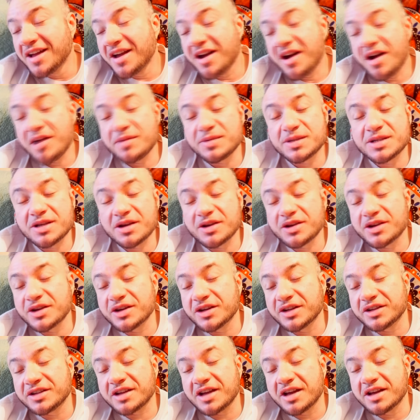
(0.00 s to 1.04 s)
I'm so
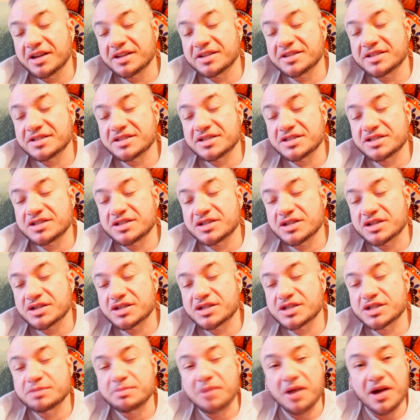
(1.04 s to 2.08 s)
good at
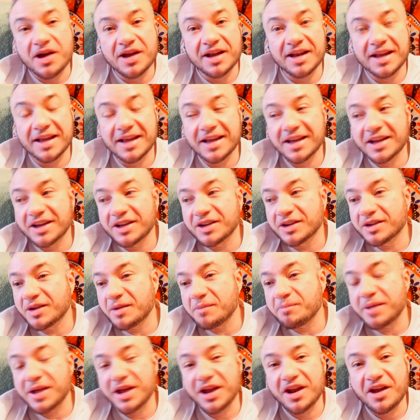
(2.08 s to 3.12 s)
just smiling
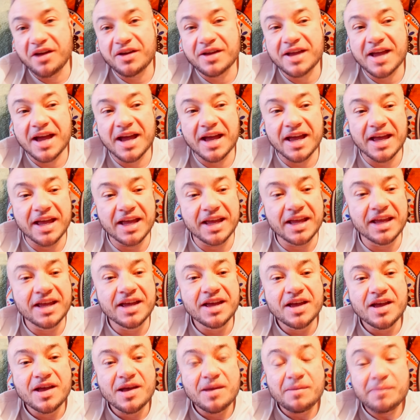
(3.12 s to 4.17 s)
and being okay
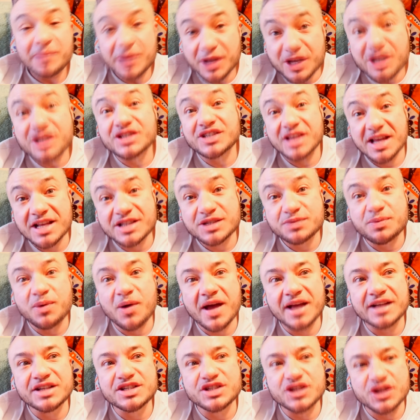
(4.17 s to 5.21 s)
because that's what
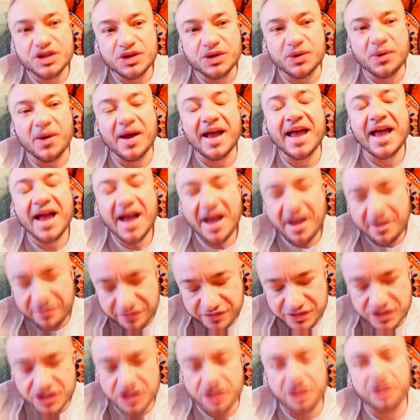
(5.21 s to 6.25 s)
I do. I
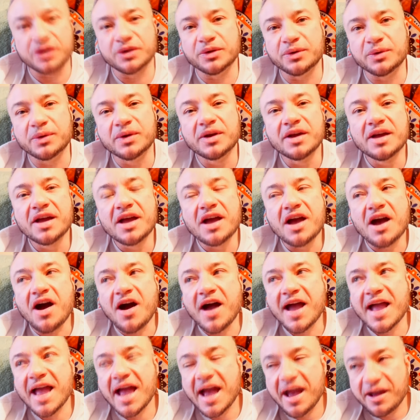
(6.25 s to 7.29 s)
have to
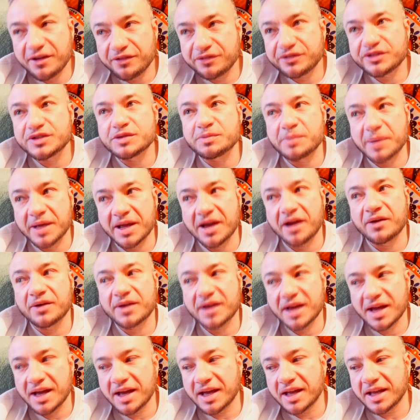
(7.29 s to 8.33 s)
be
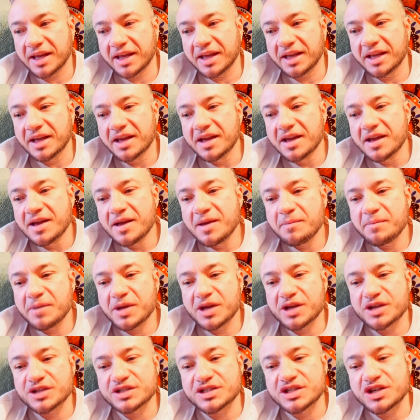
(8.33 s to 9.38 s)
okay
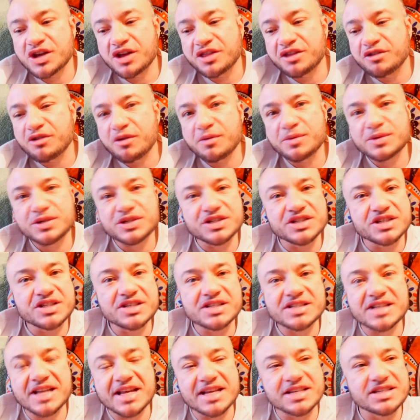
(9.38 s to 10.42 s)
because the other option
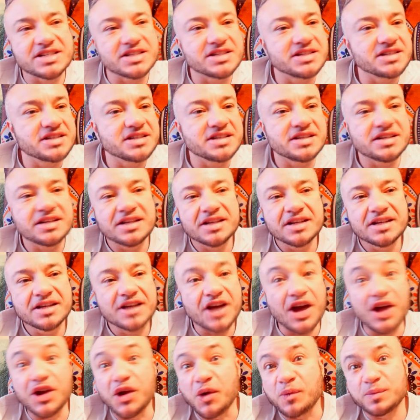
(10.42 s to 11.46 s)
just isn't
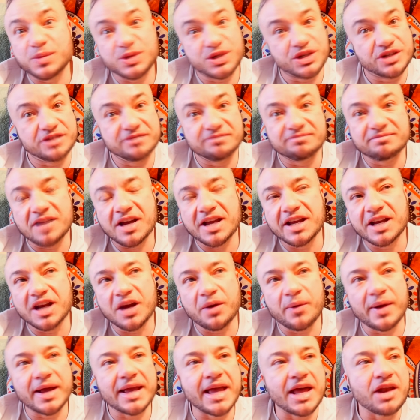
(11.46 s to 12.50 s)
an option, you
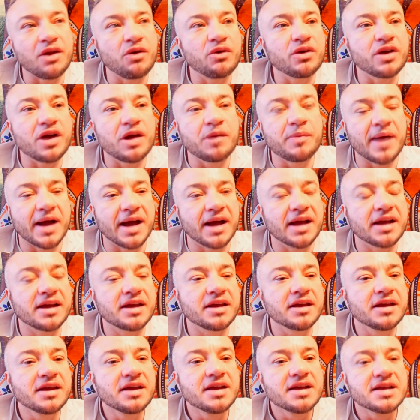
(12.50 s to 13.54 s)
know. I cannot go back
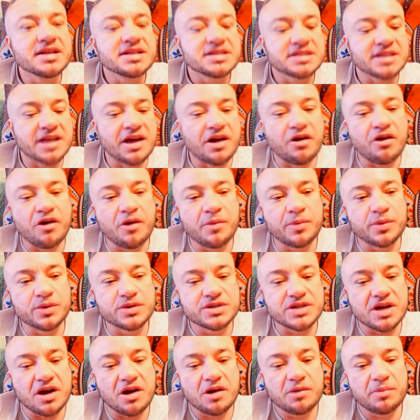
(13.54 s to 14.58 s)
to that horrible
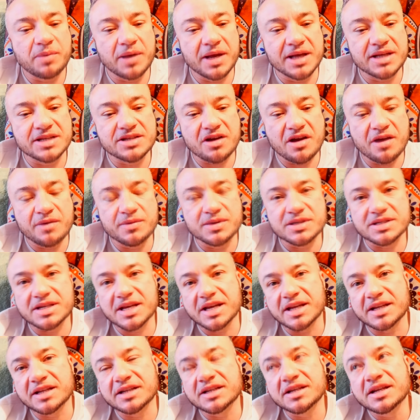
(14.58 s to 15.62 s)
dark place I was
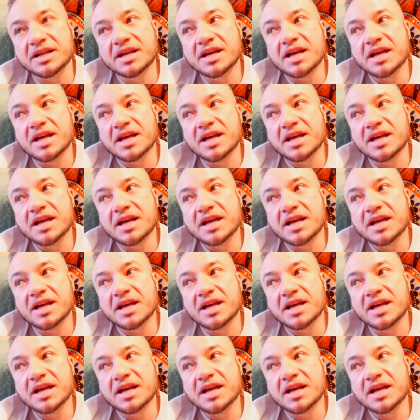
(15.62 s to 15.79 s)
in,